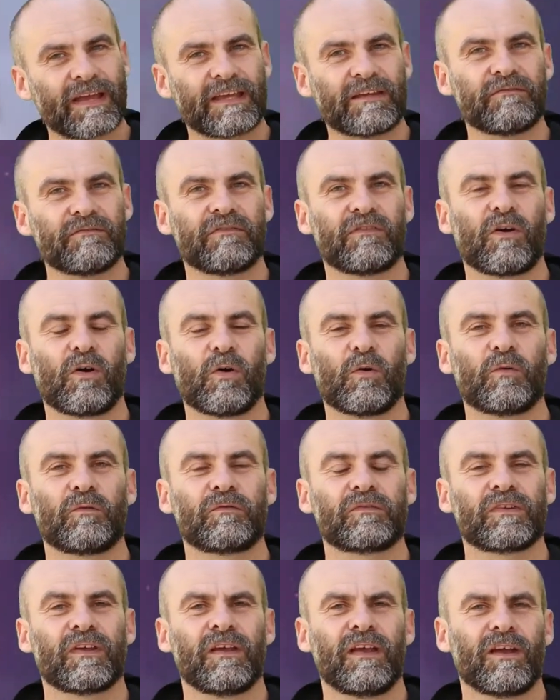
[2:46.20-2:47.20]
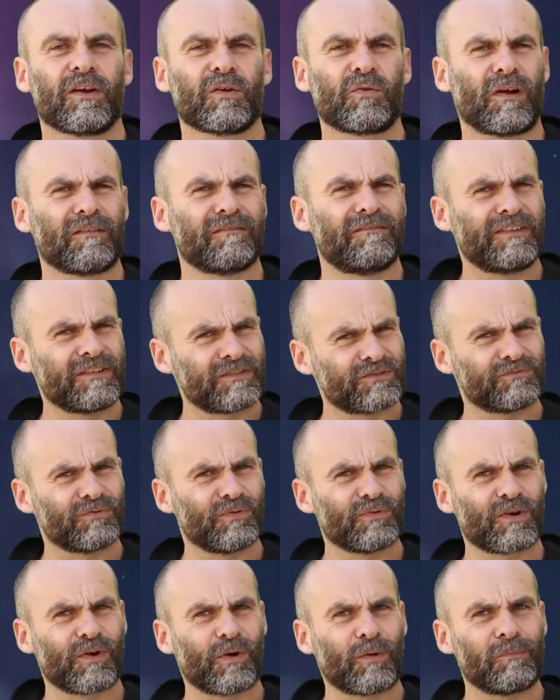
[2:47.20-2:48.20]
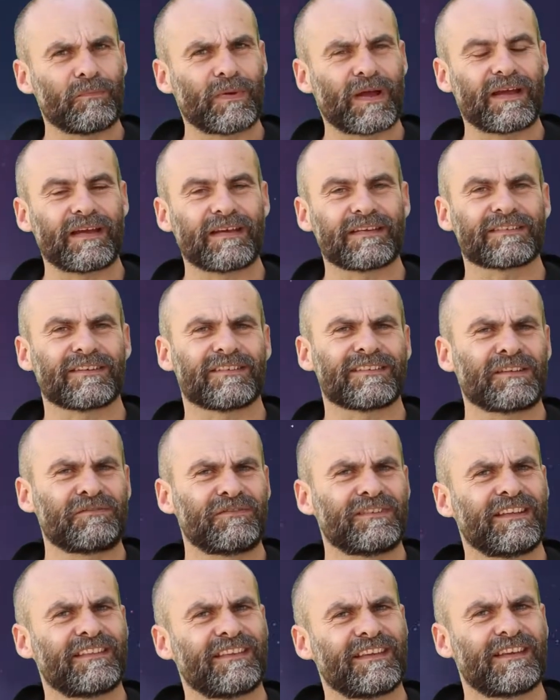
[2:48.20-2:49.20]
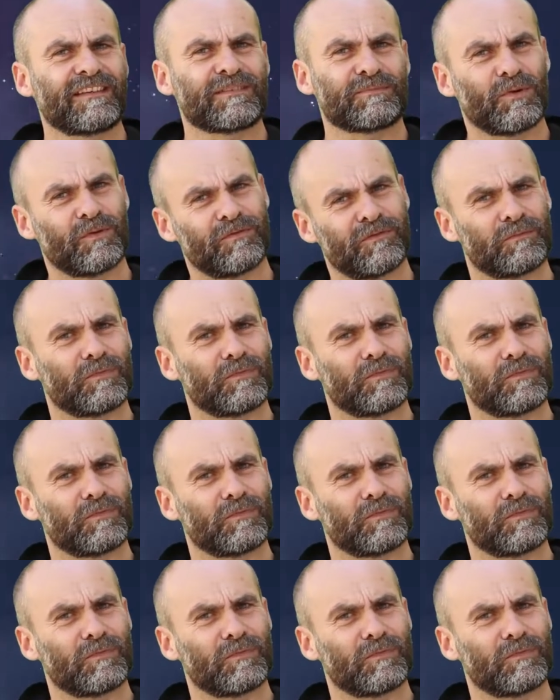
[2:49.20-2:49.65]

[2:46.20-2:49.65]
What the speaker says: involved, quite visceral combat, so I definitely think it's more of a